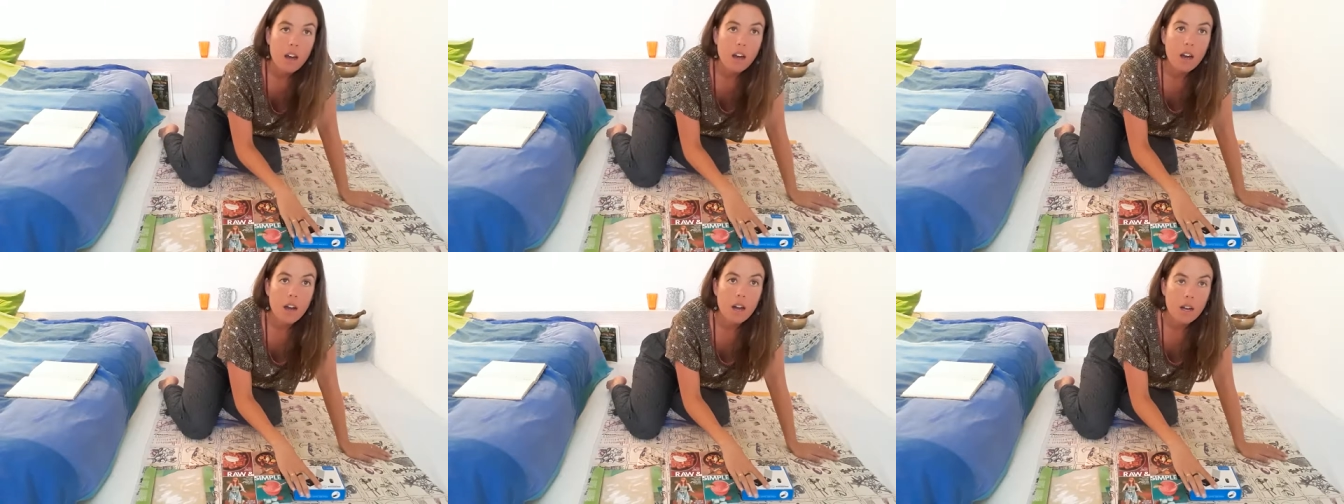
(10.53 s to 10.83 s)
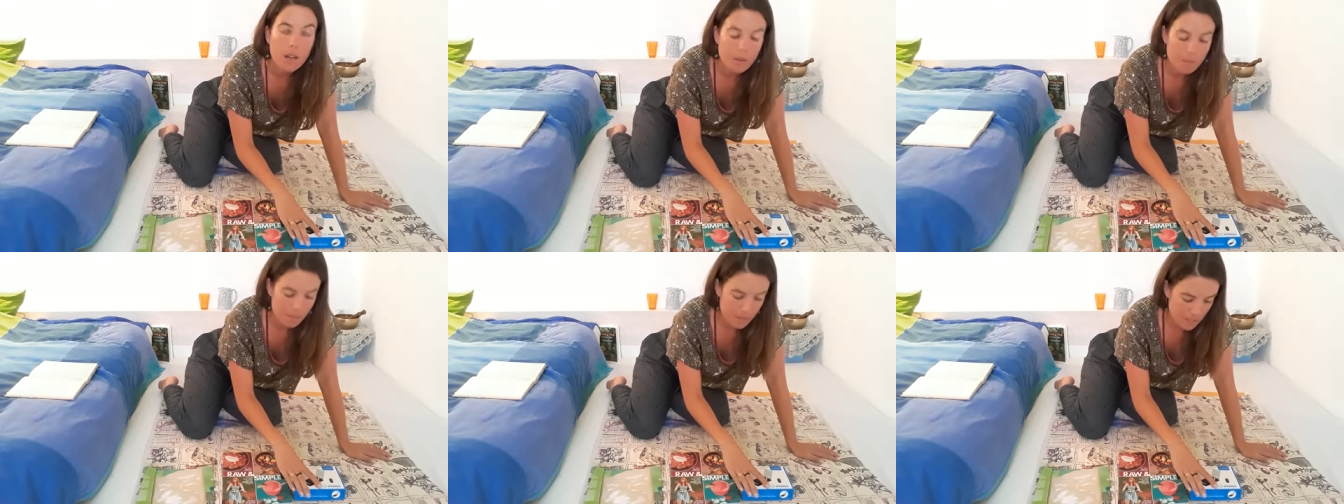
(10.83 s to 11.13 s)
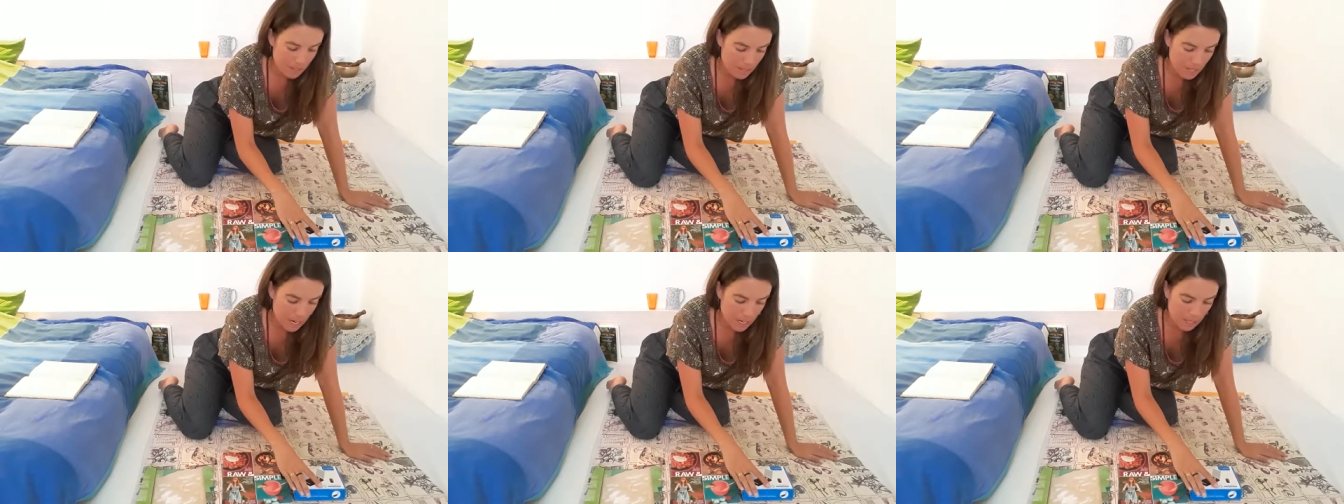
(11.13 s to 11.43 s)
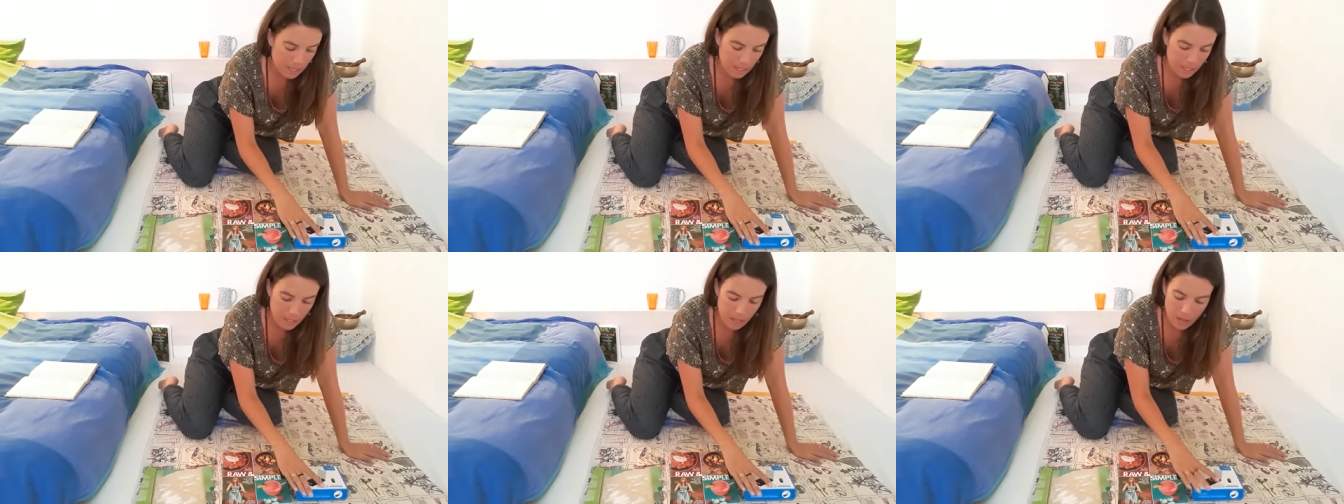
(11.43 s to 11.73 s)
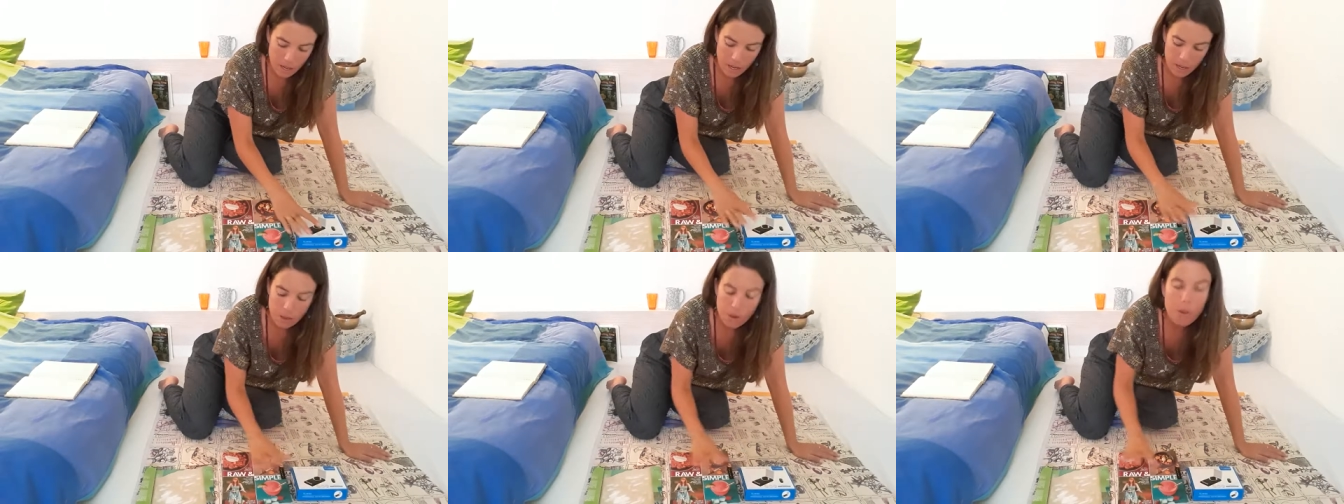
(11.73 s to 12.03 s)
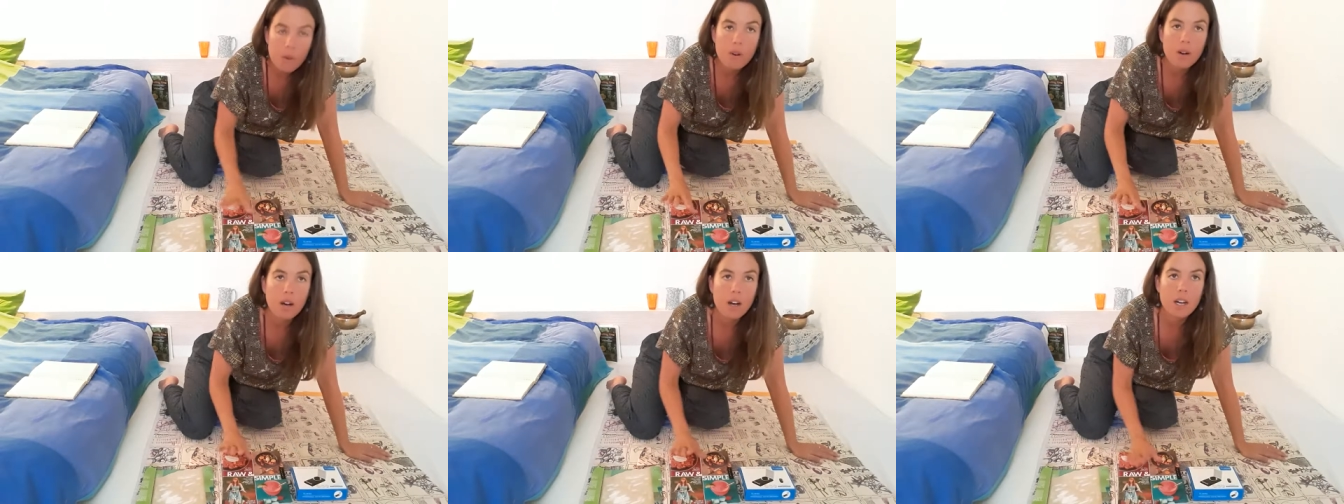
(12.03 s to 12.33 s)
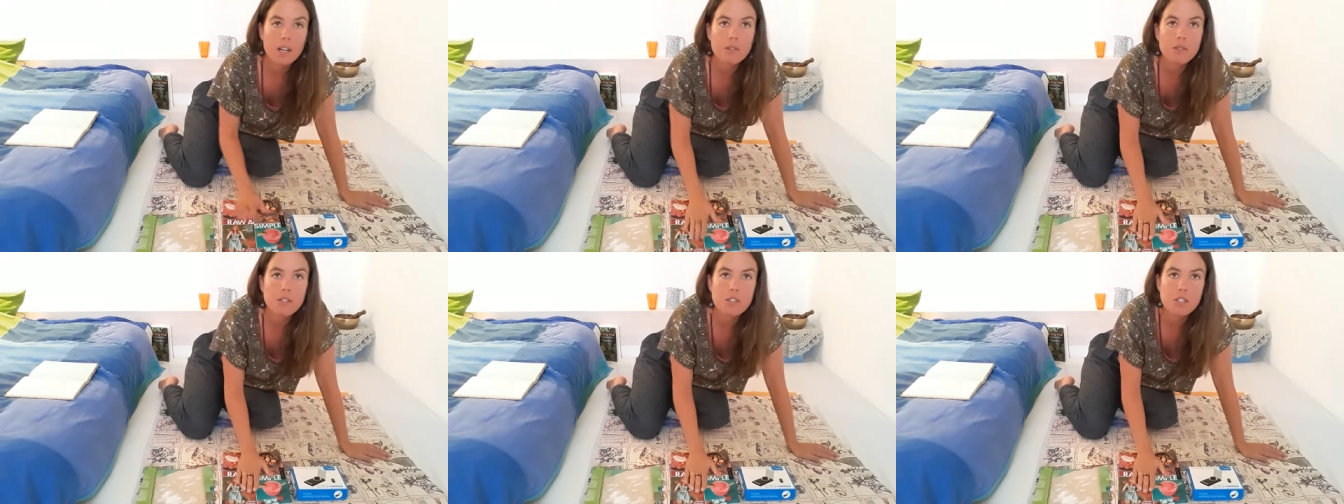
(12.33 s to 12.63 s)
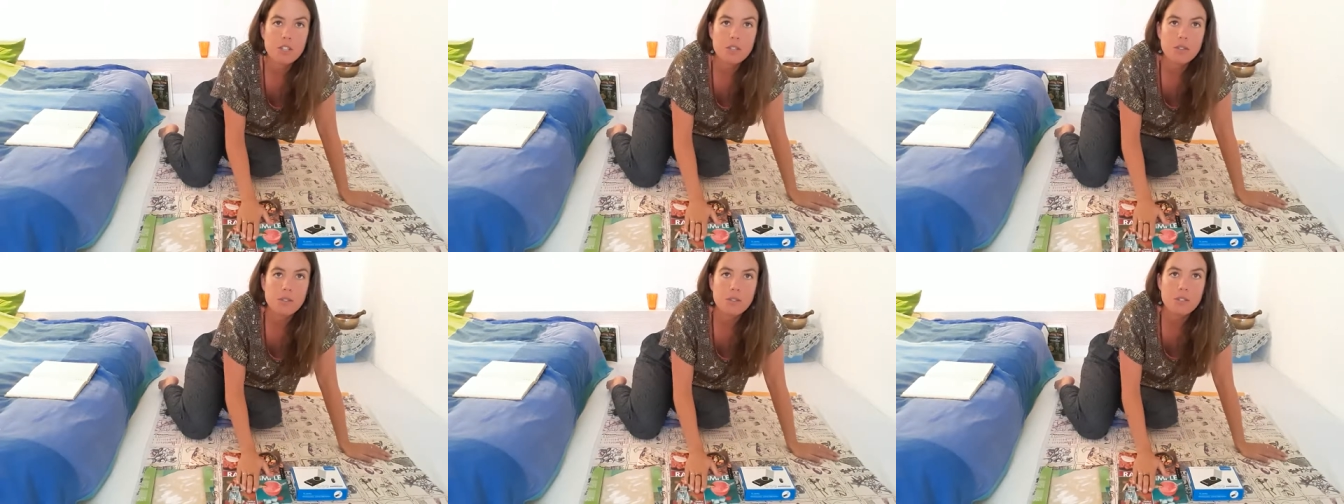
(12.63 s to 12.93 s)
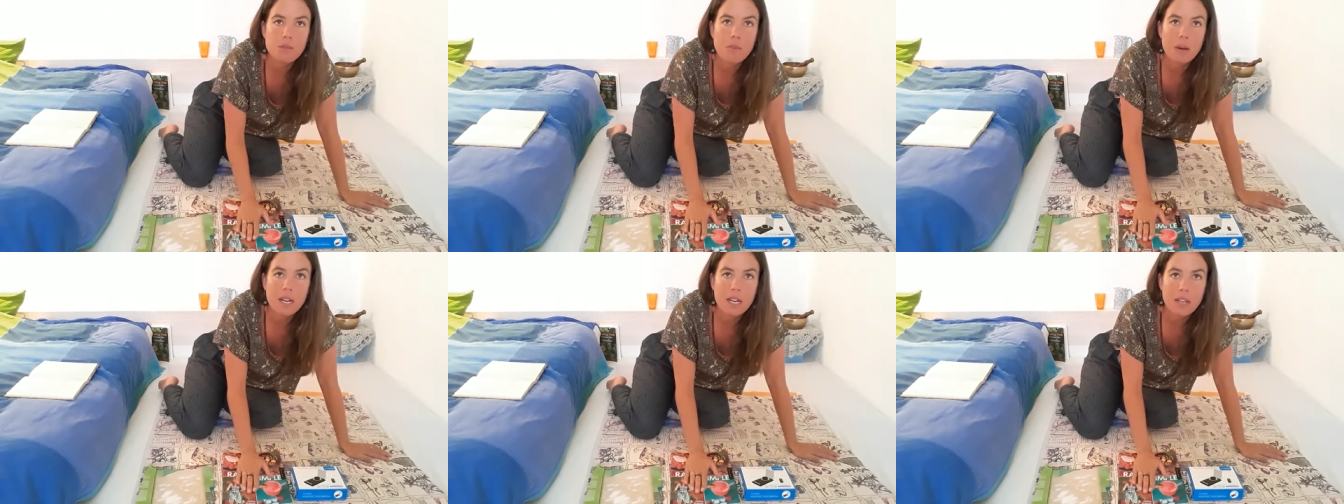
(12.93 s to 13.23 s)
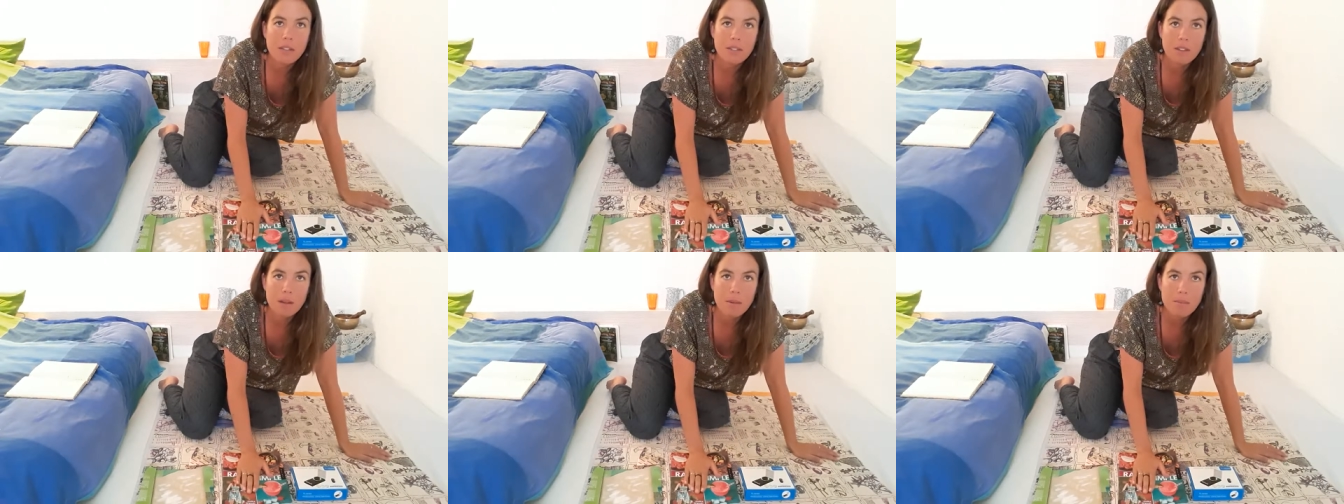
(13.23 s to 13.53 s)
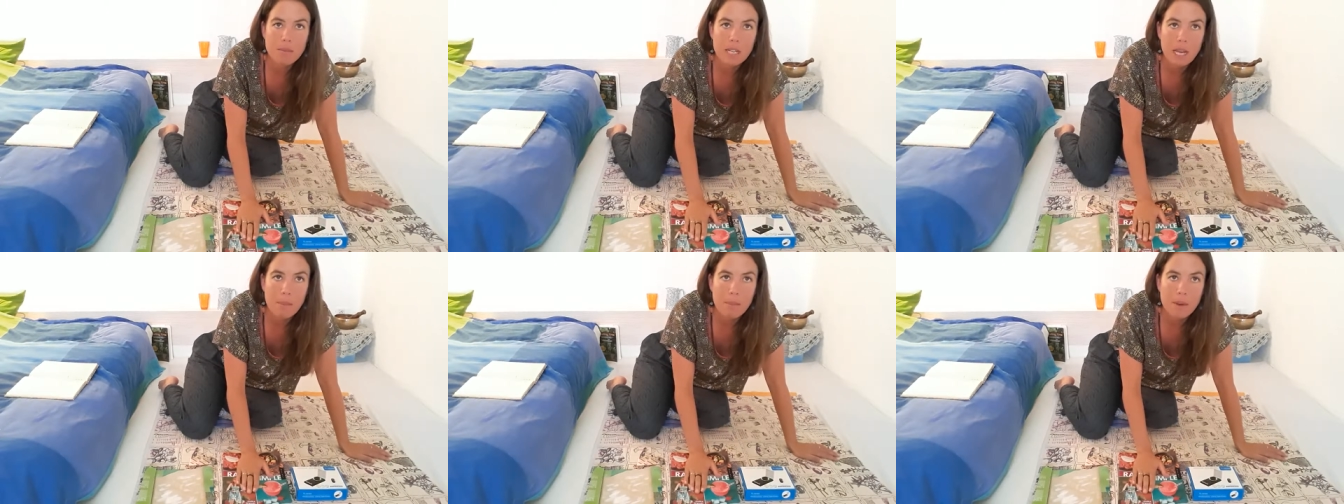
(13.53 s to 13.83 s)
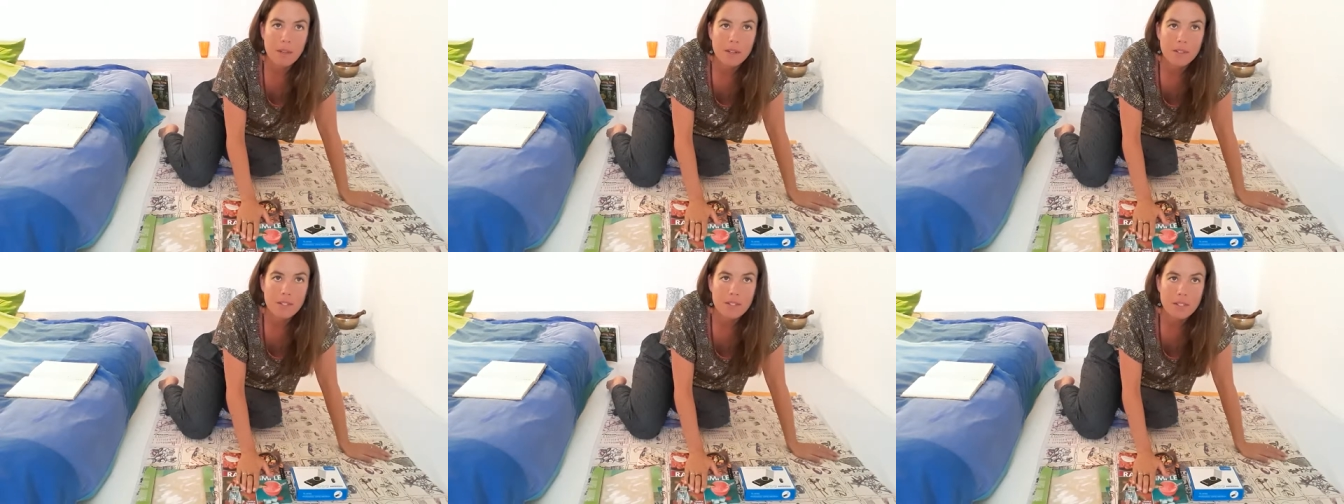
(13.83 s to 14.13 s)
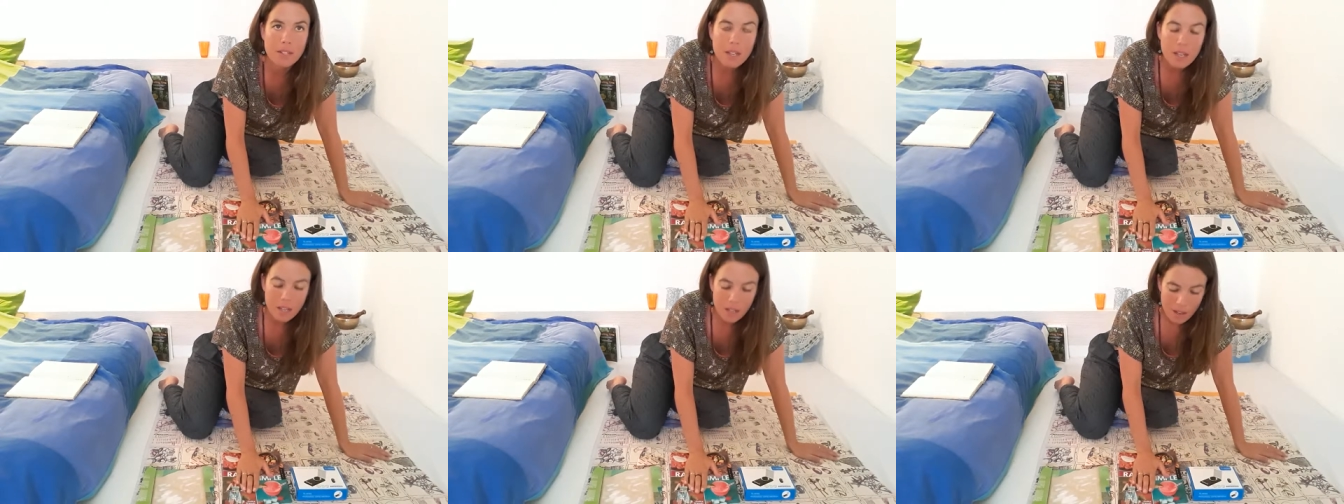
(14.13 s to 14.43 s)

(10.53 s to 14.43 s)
um, exactly how I reduce my lithium tablets.